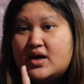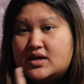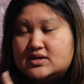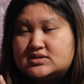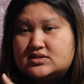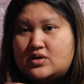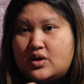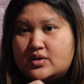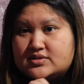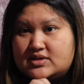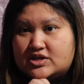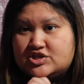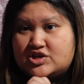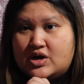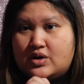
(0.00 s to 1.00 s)
As long as
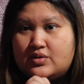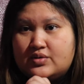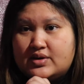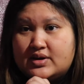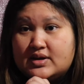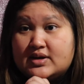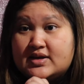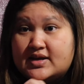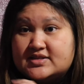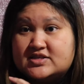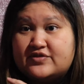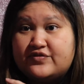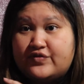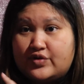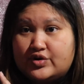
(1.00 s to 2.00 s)
that child gets
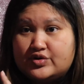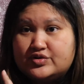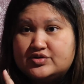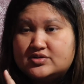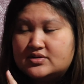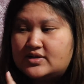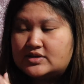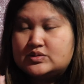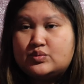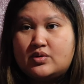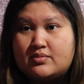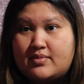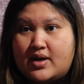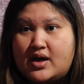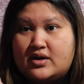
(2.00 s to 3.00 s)
first, that's
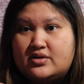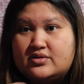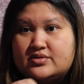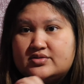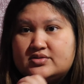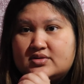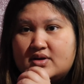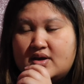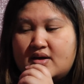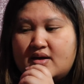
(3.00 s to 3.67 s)
what matters.